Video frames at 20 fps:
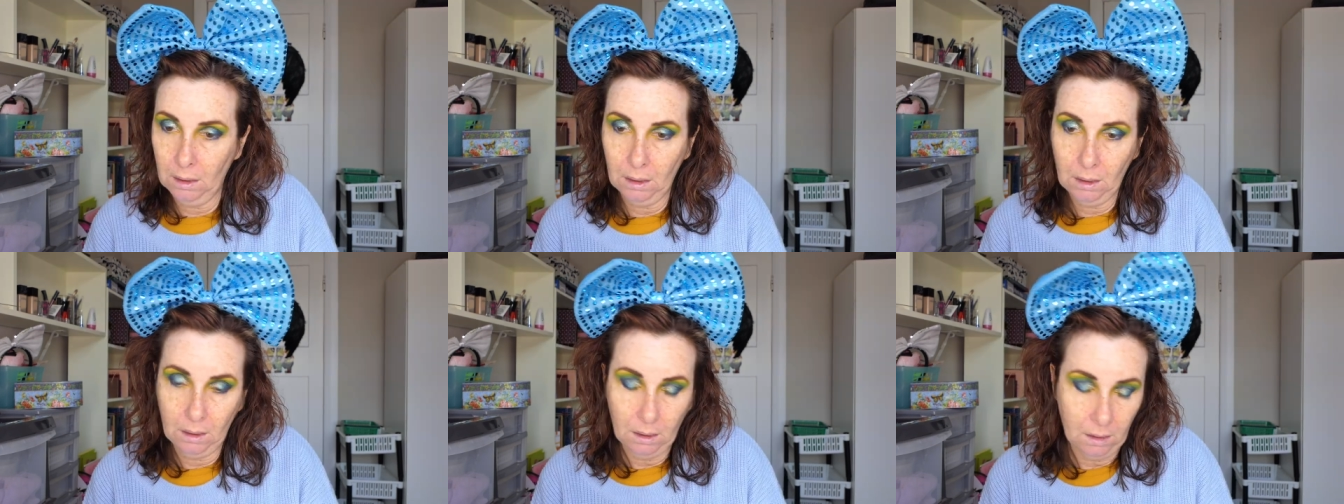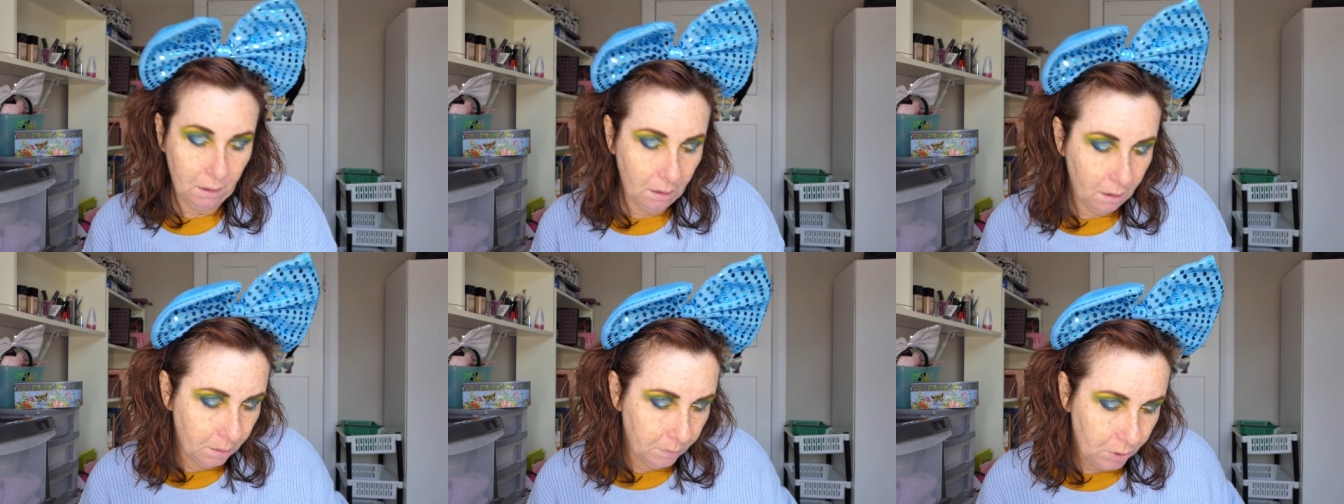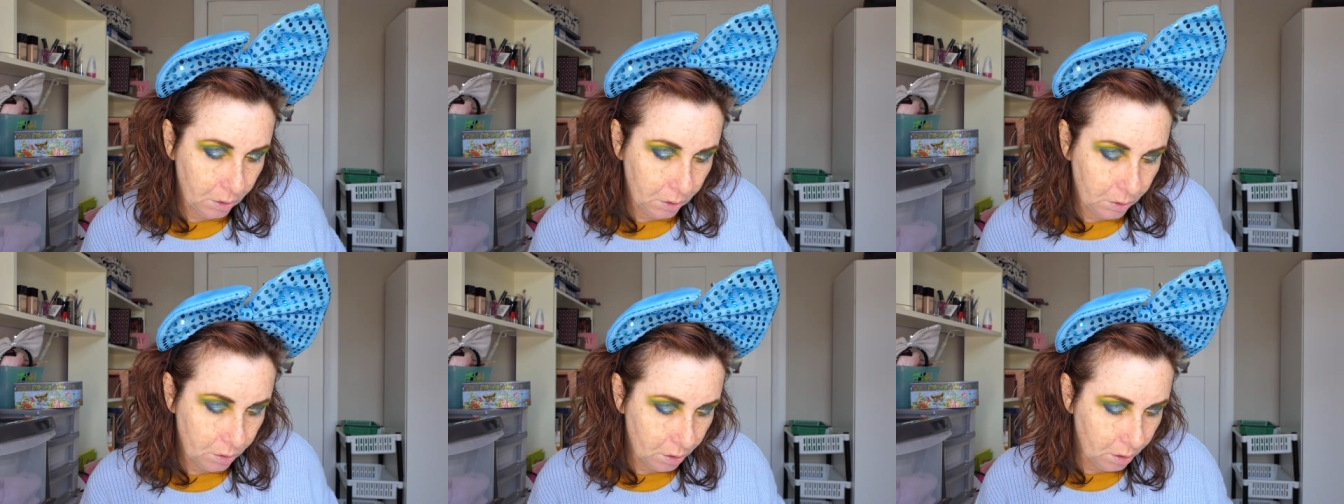And then I'm
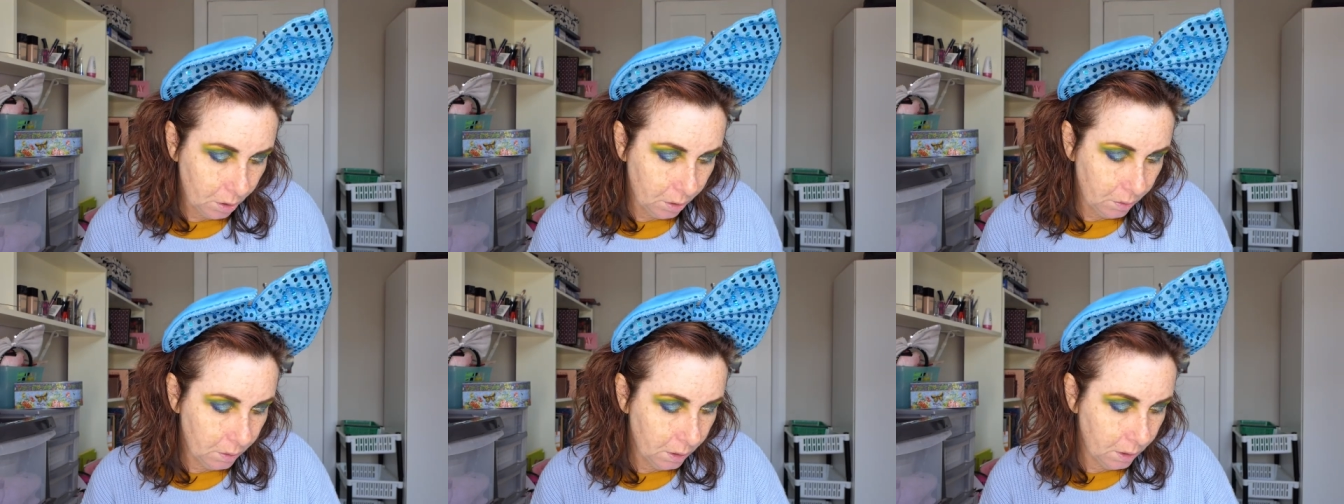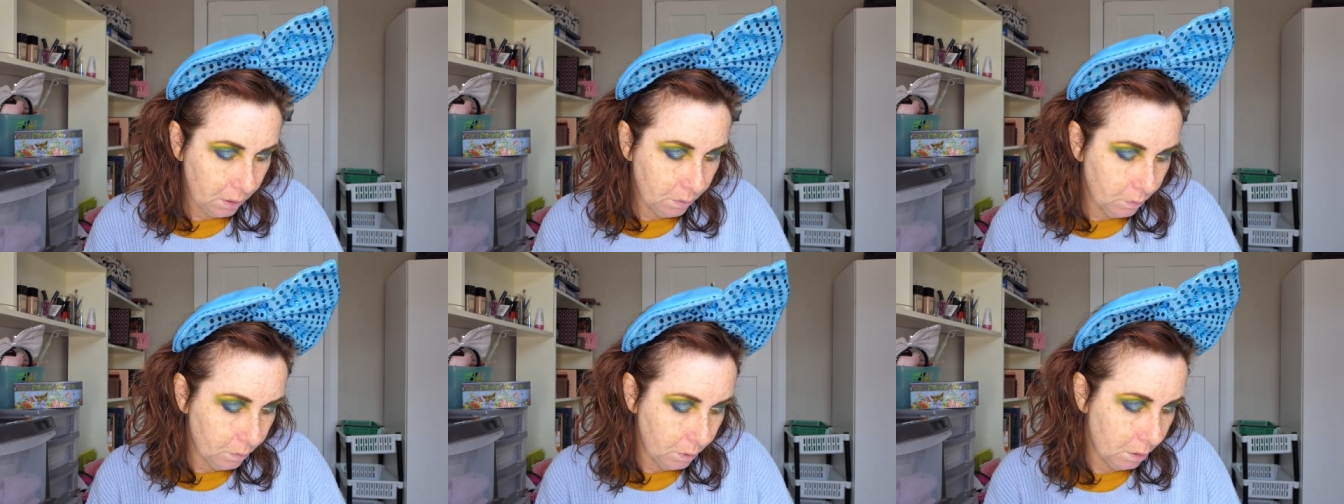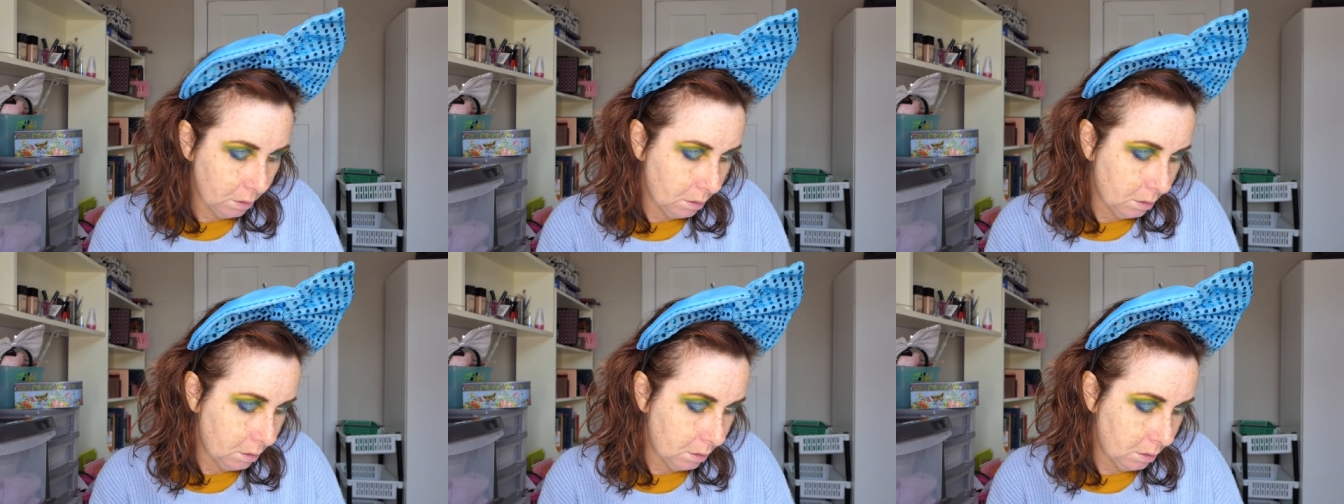going to go in
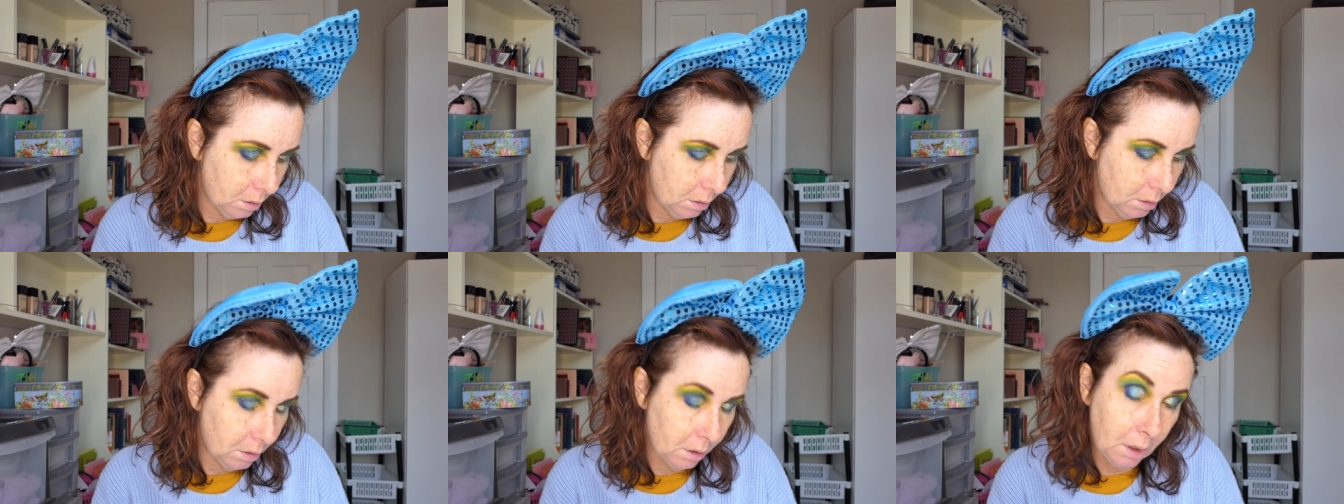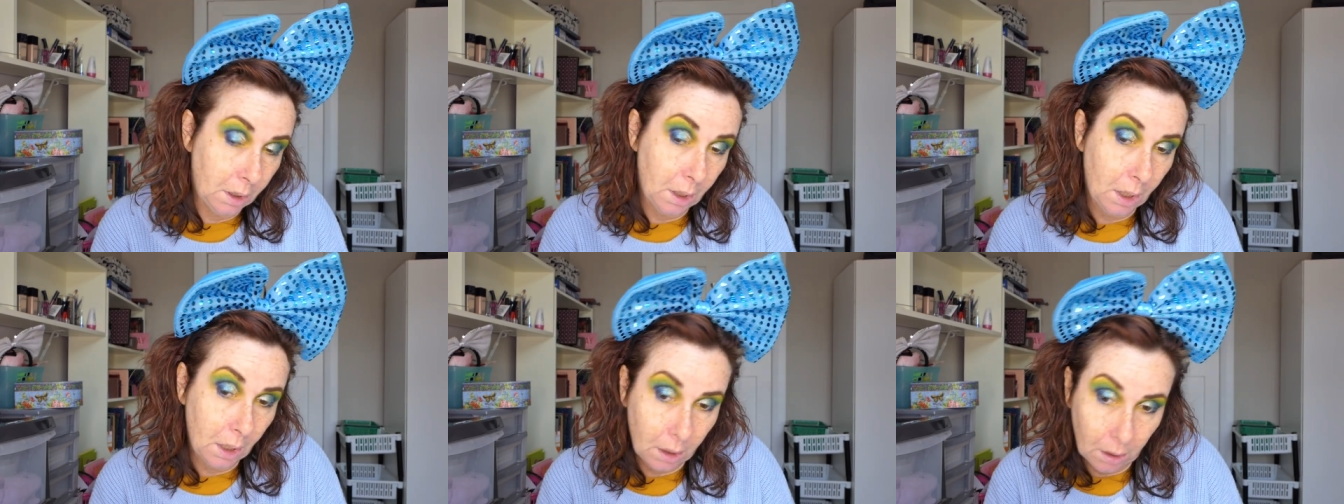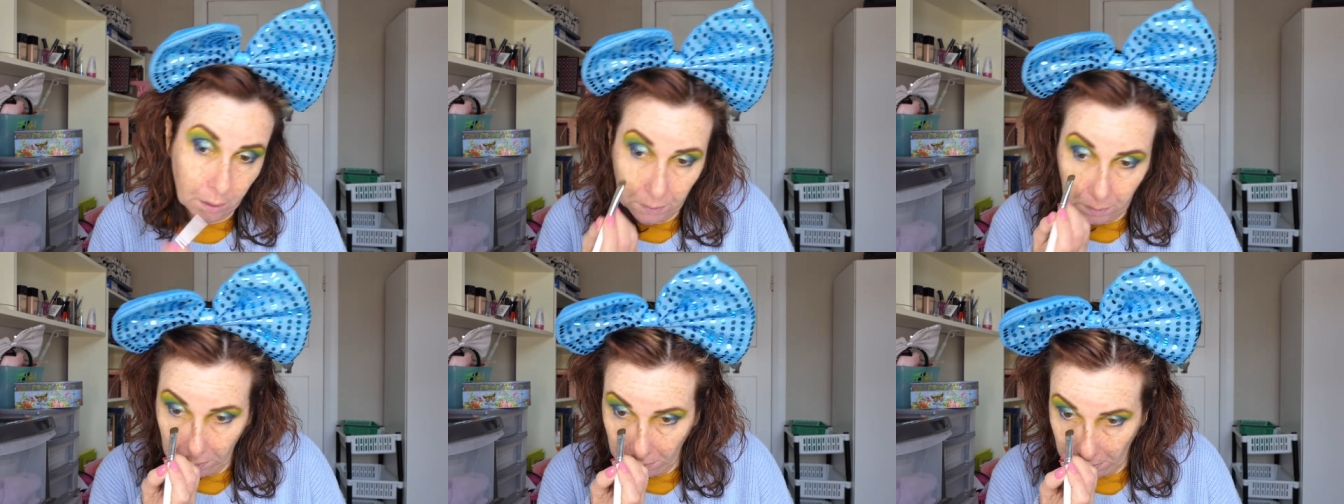with the
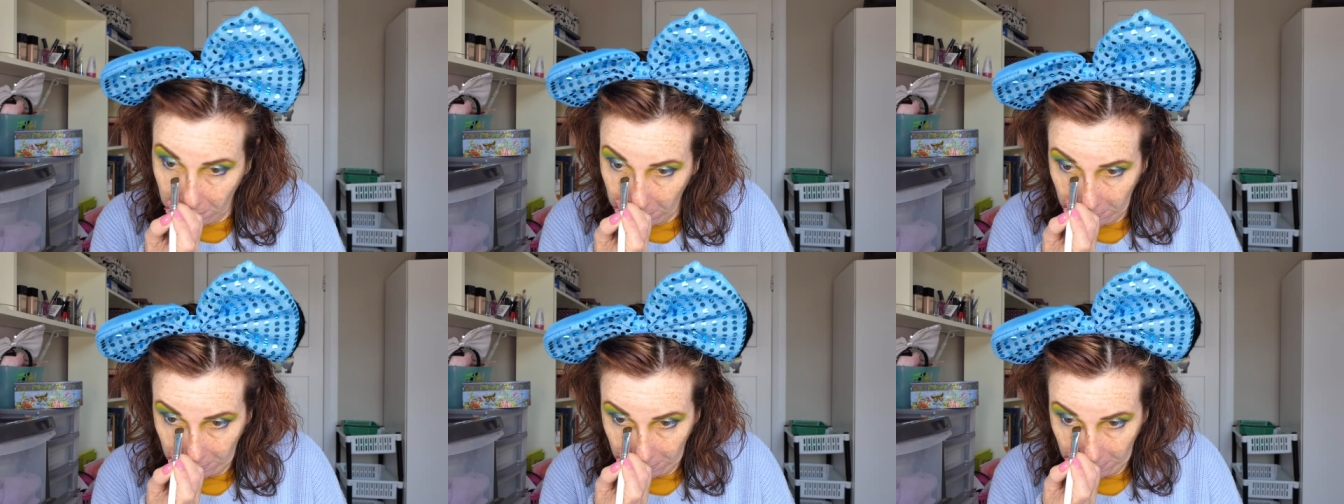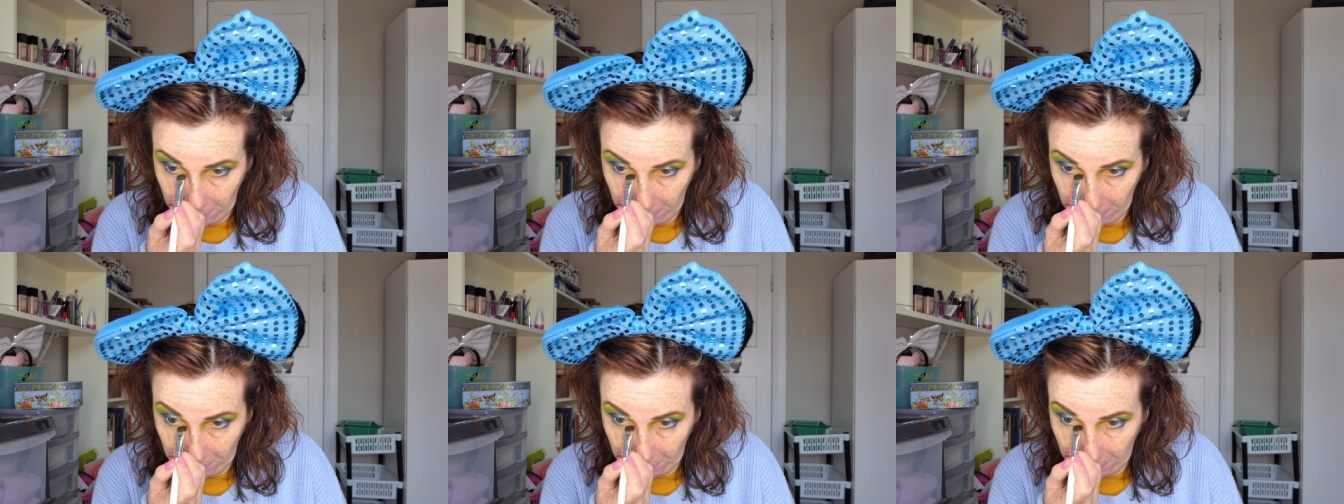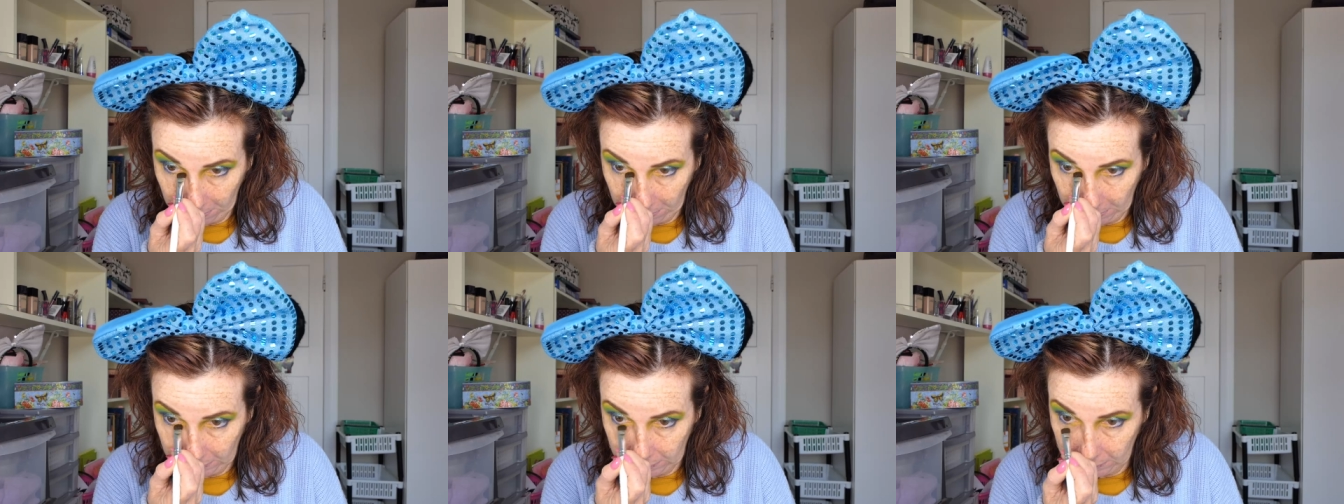yellow
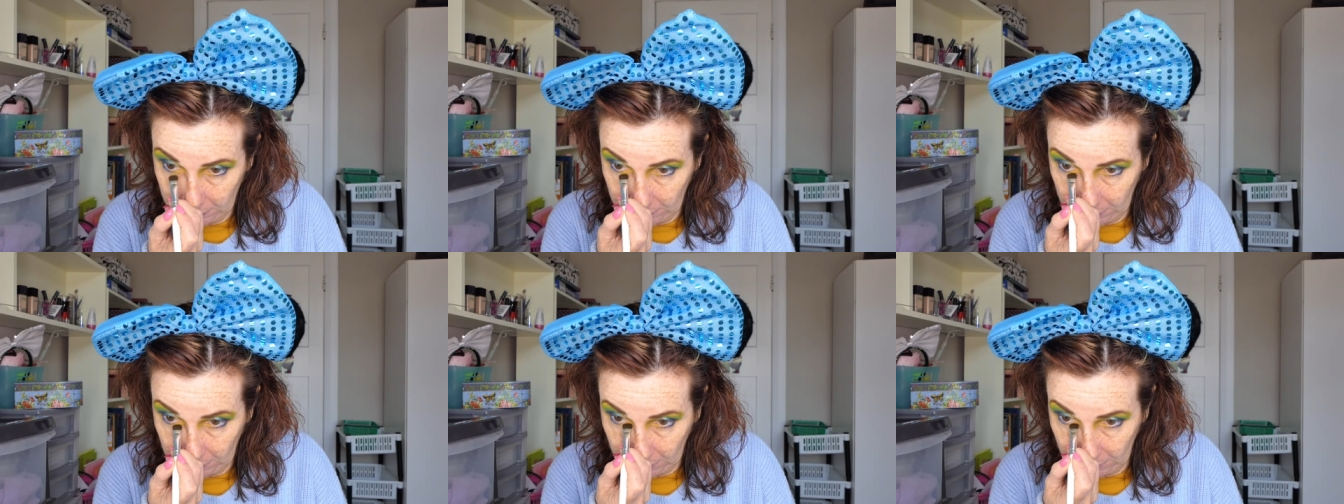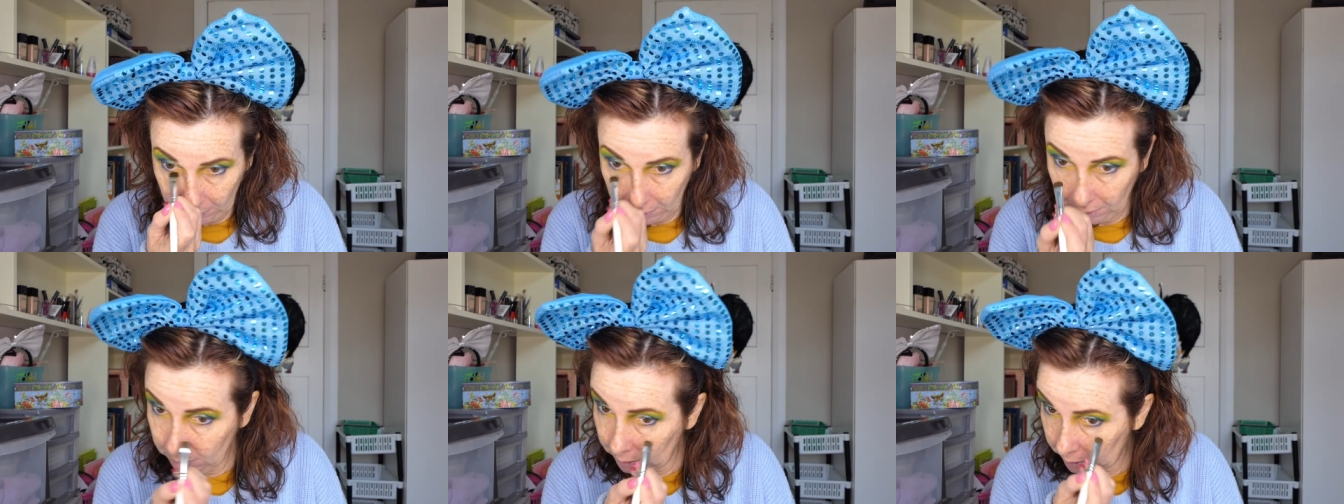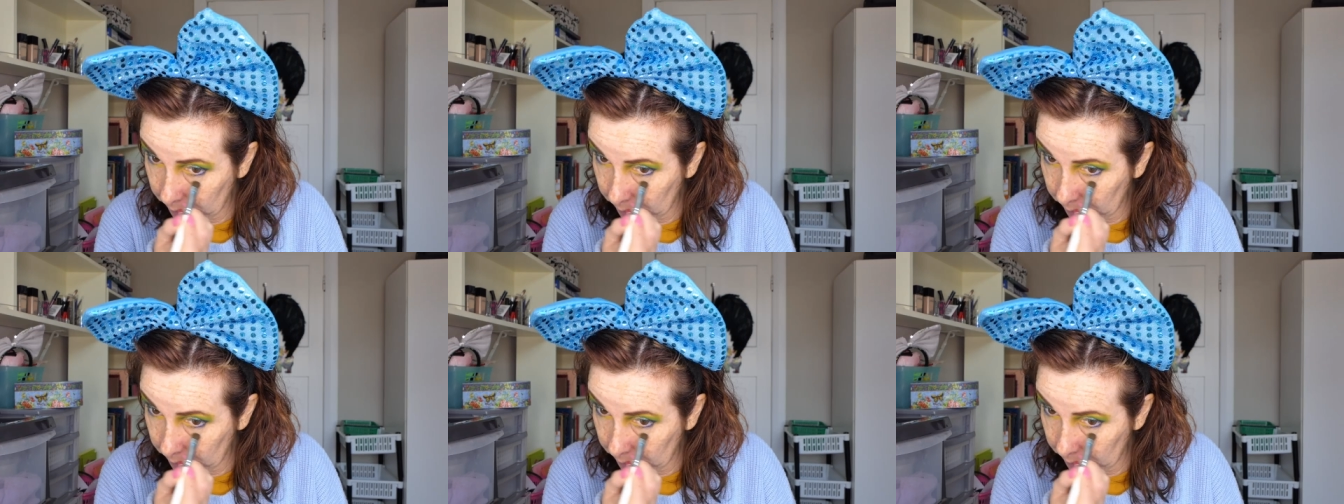and start